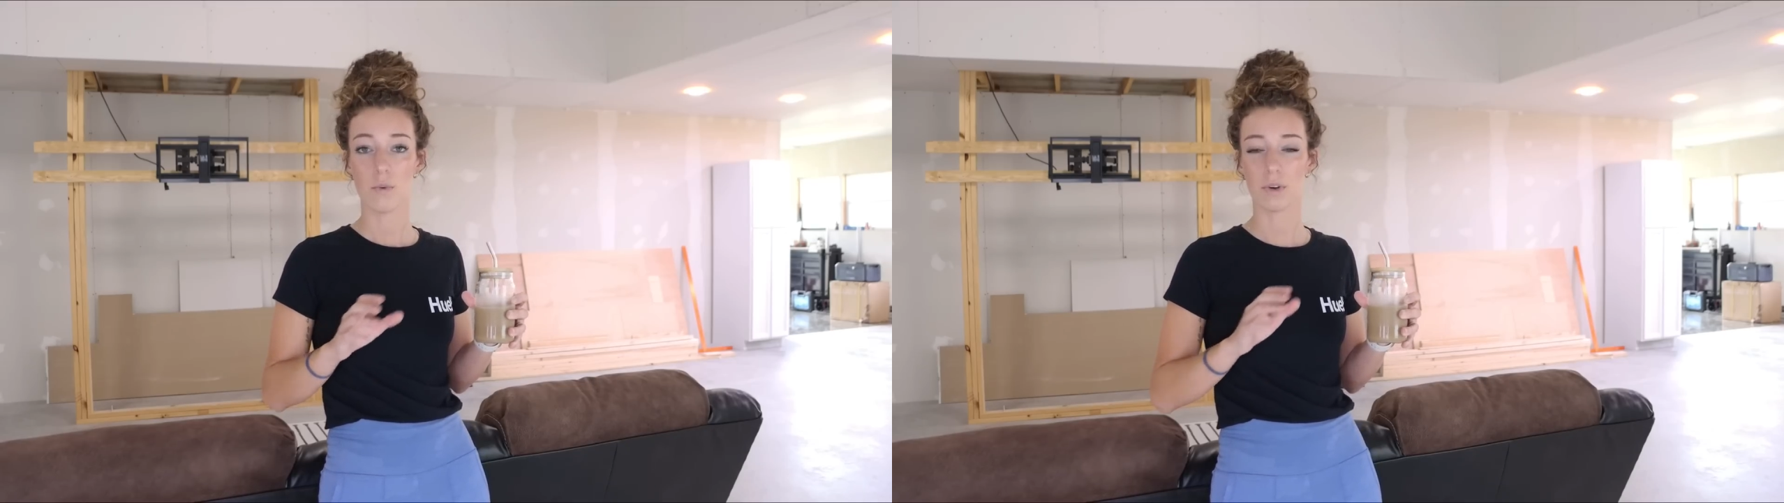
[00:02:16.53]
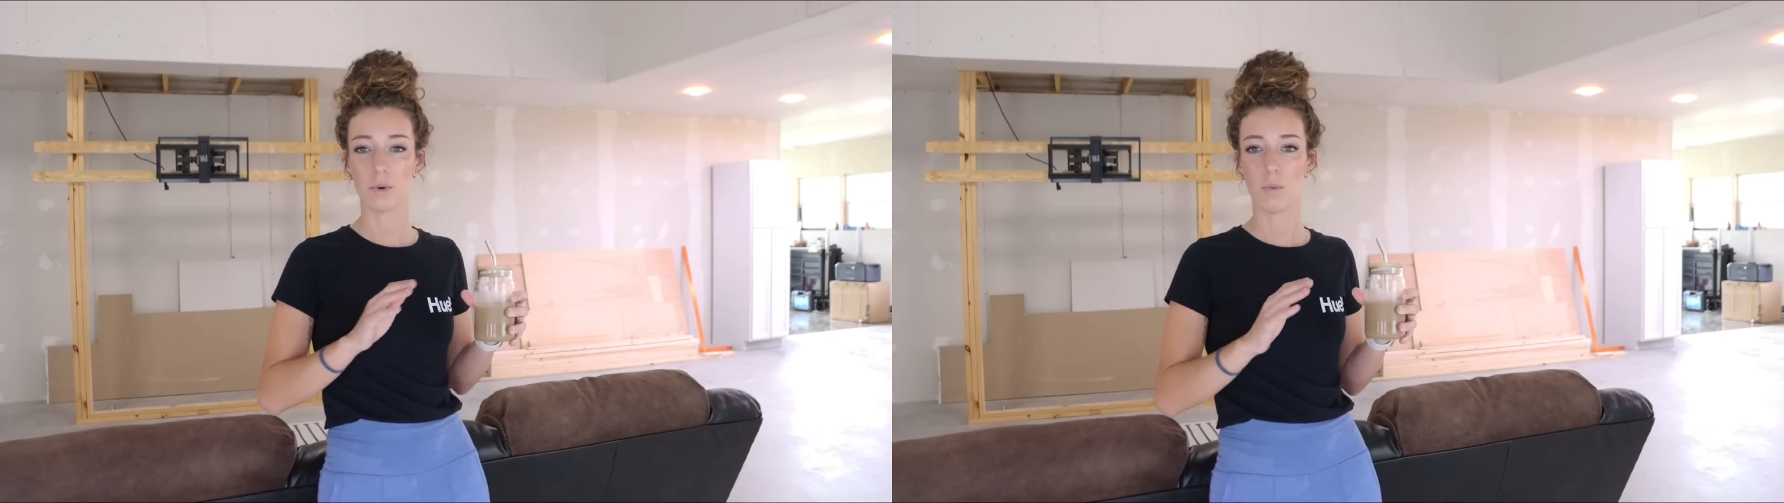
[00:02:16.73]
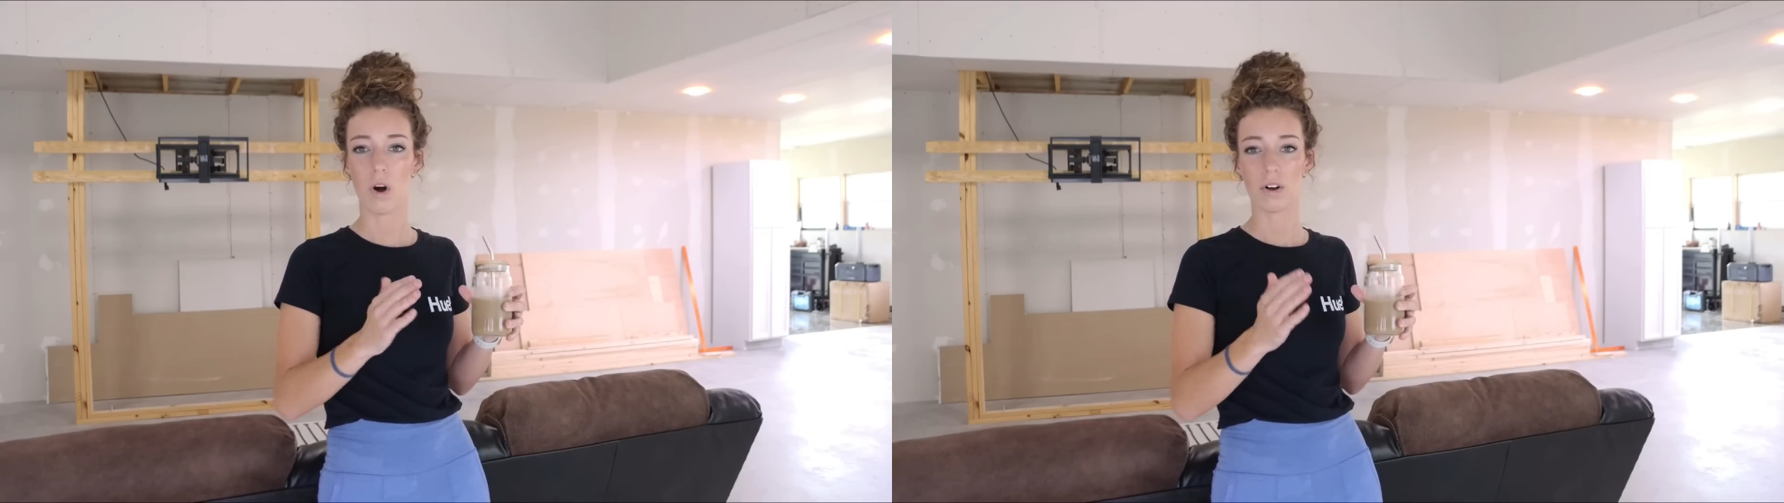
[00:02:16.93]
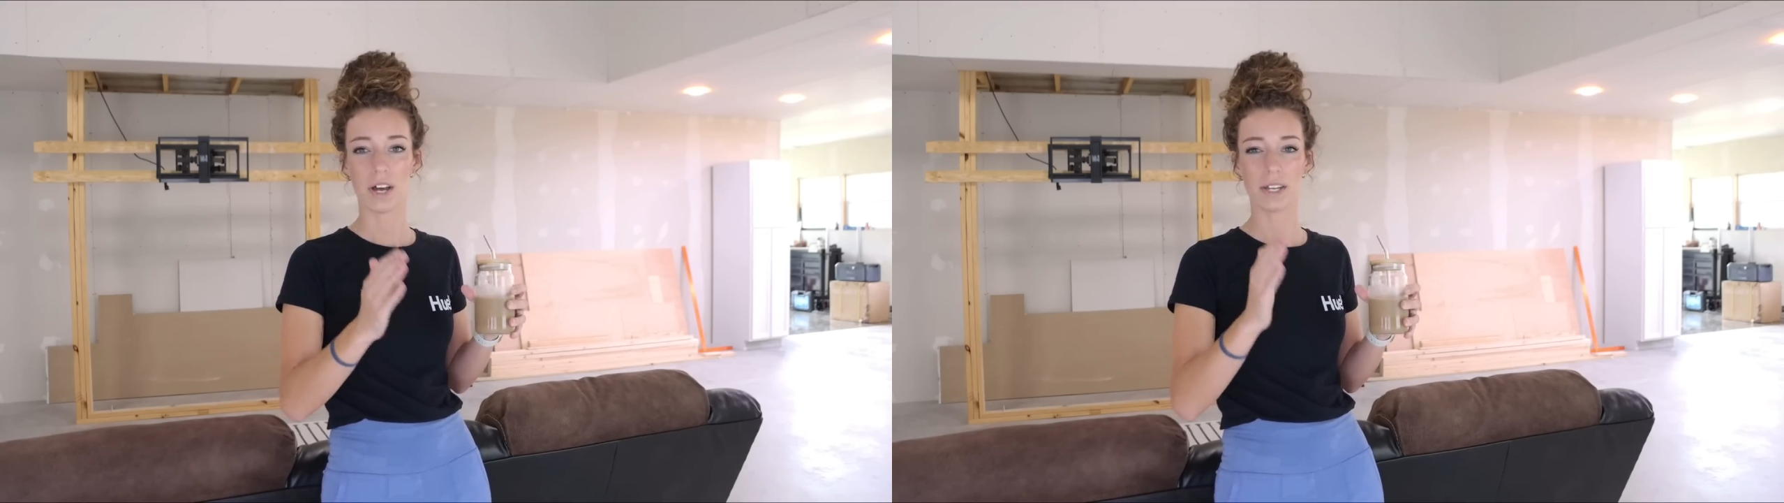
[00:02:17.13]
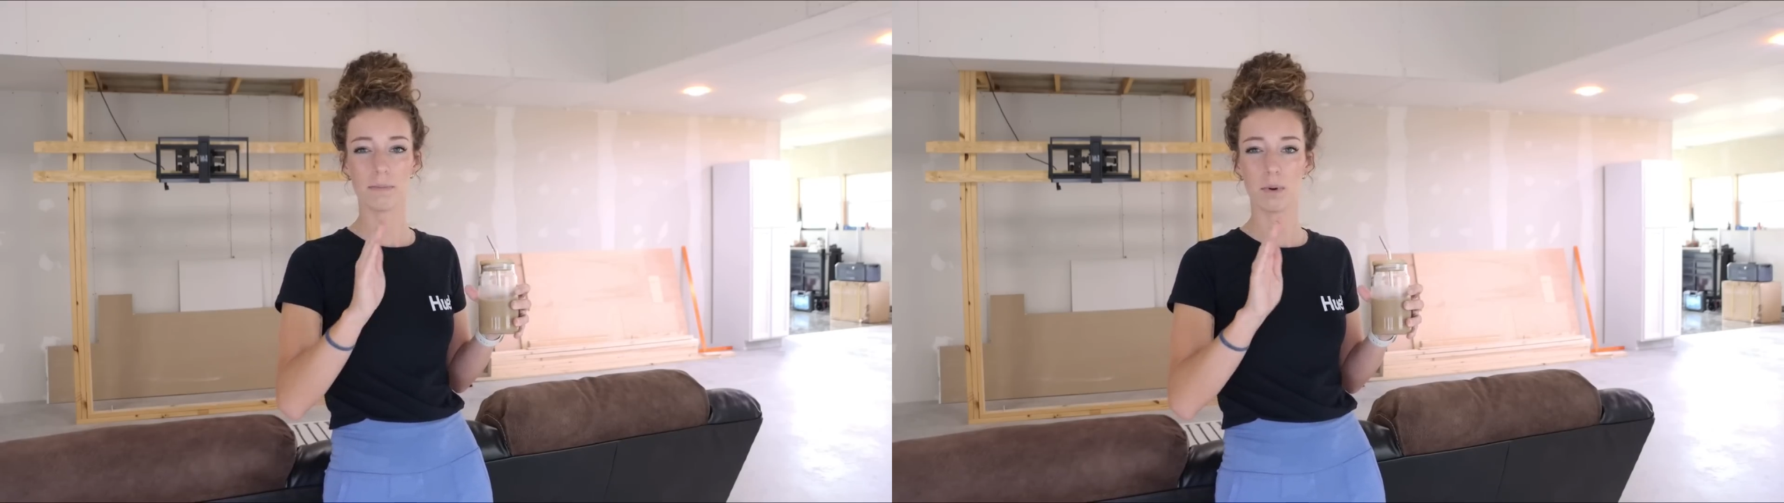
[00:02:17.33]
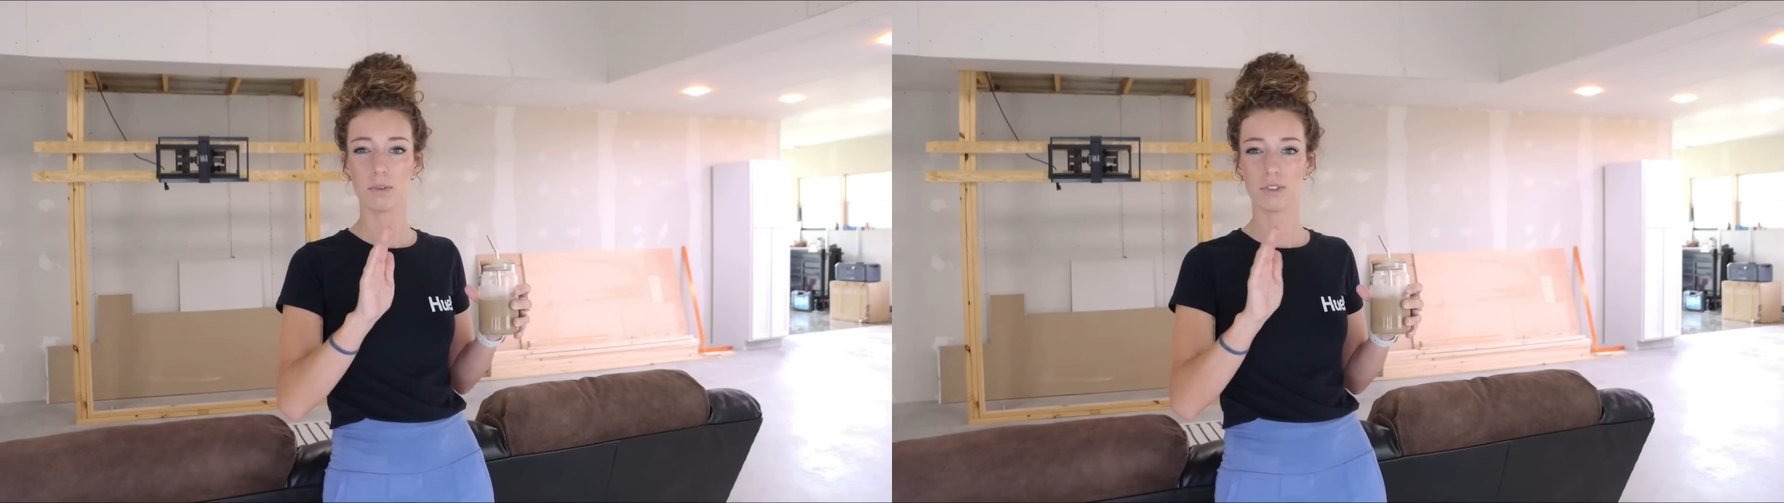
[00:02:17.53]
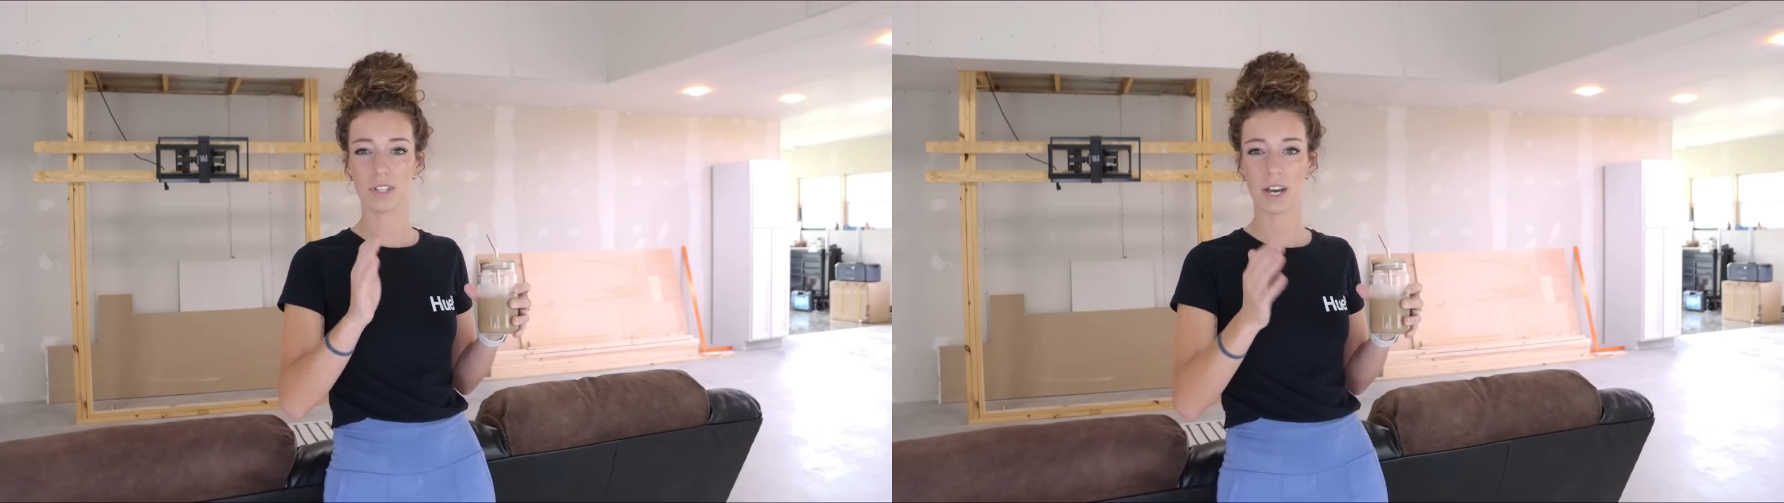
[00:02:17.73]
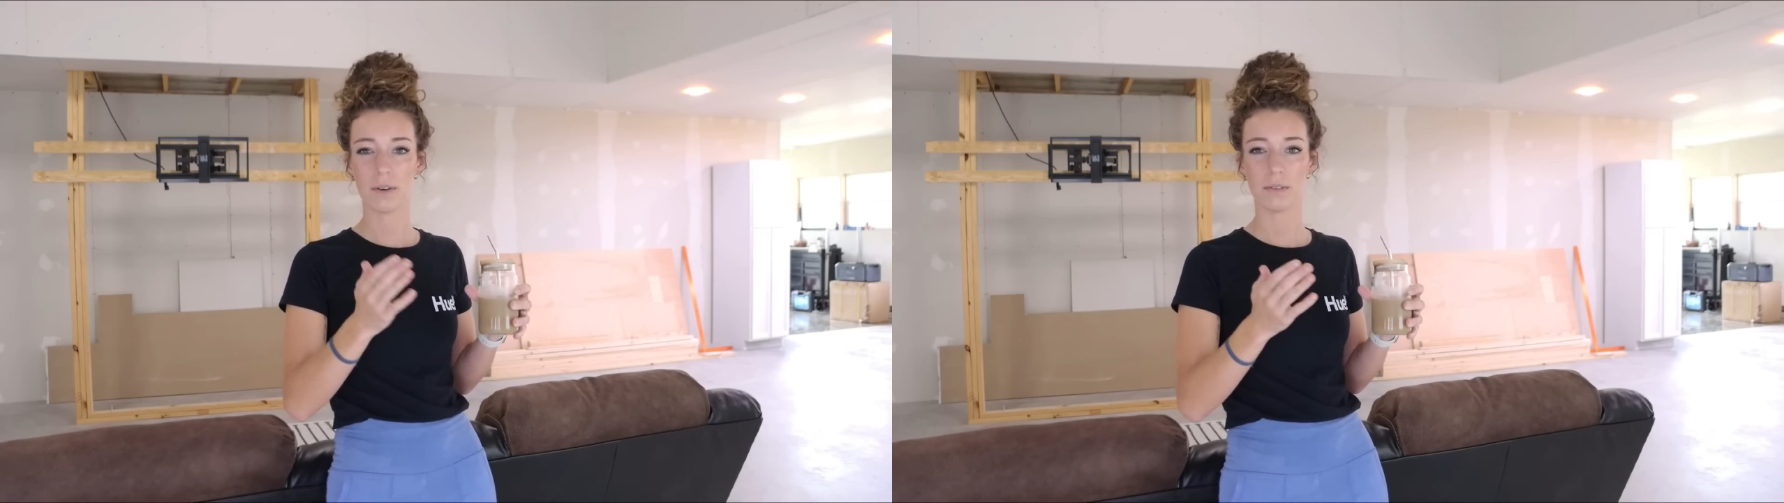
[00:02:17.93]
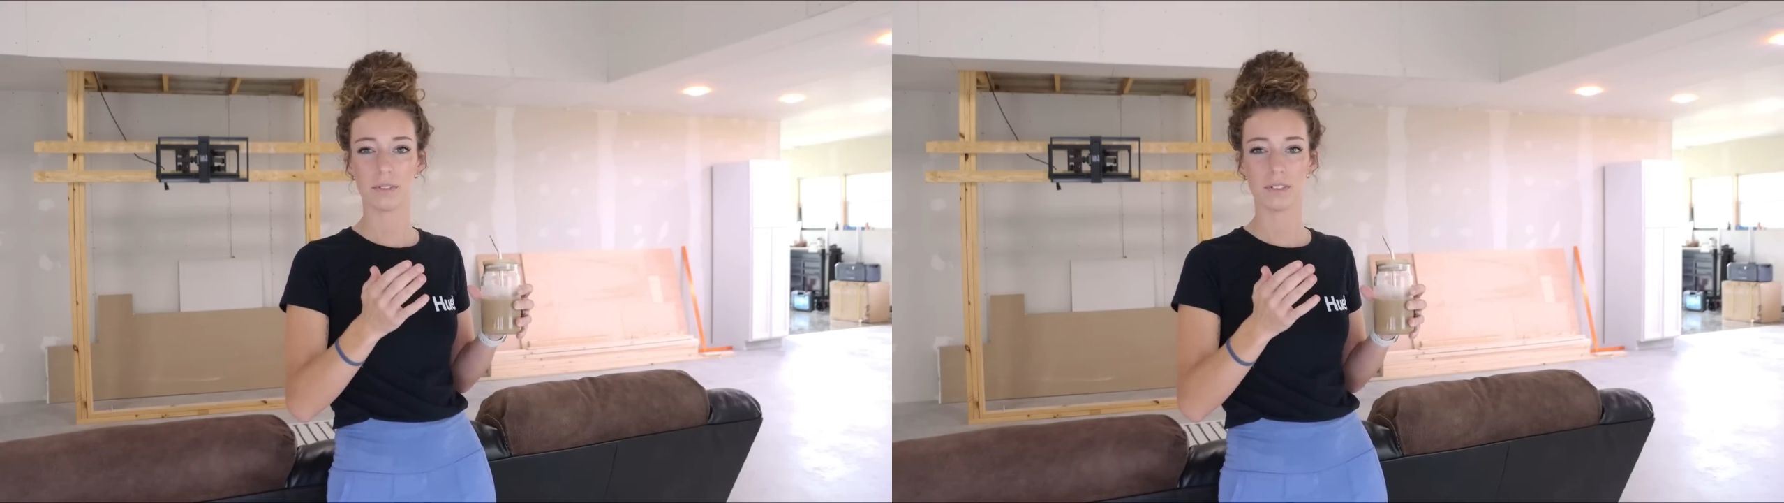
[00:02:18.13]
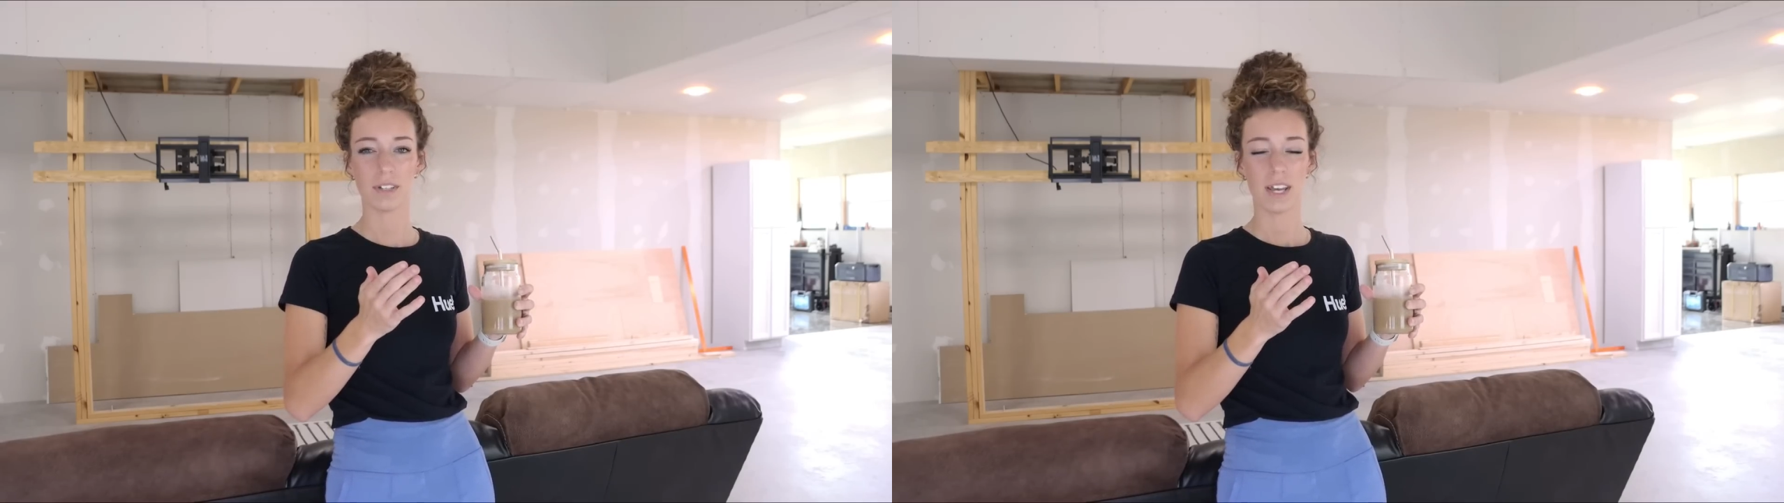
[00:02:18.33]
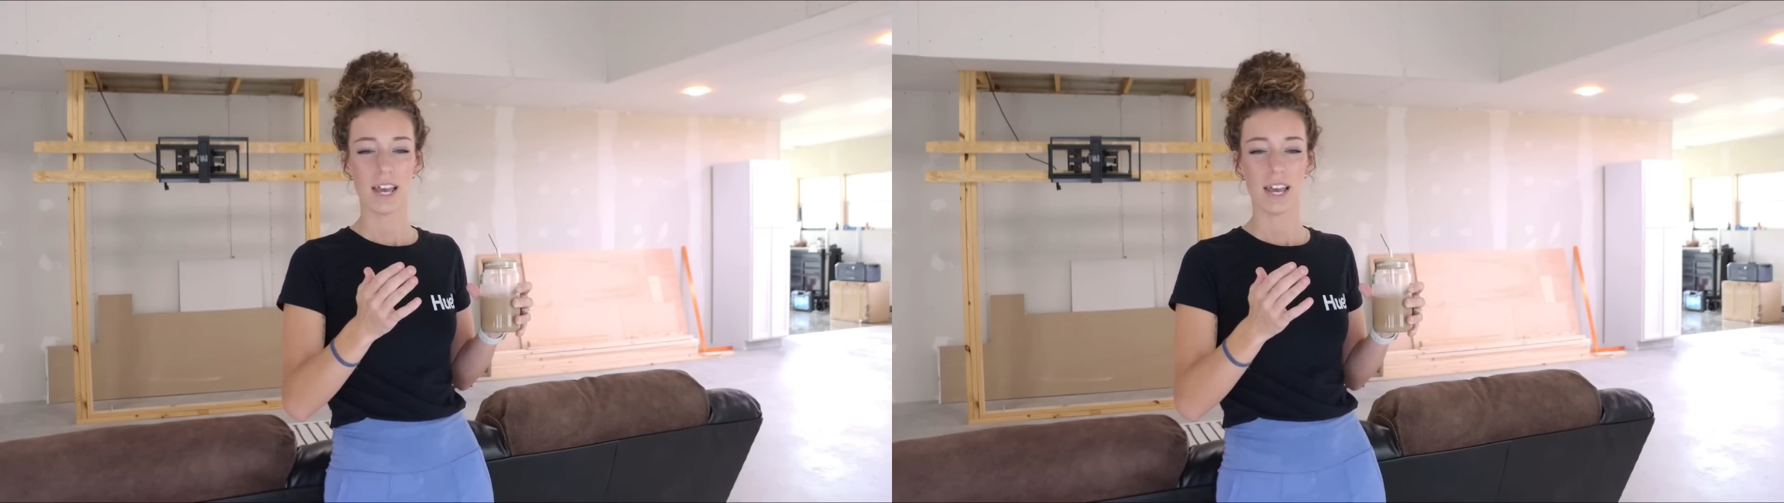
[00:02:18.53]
where the wall kind of bulges out.